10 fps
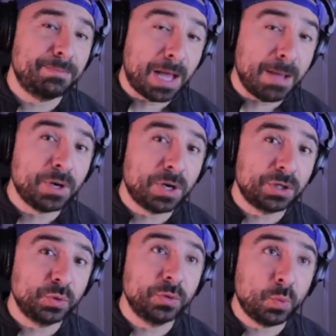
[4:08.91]
Baumgartel
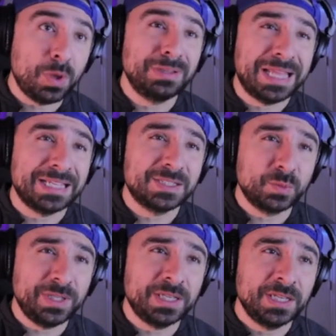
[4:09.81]
doing well last
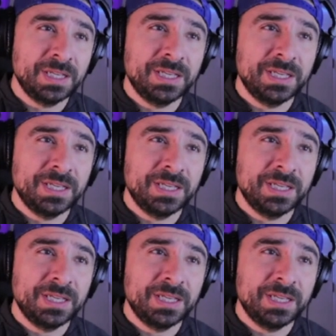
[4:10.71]
week.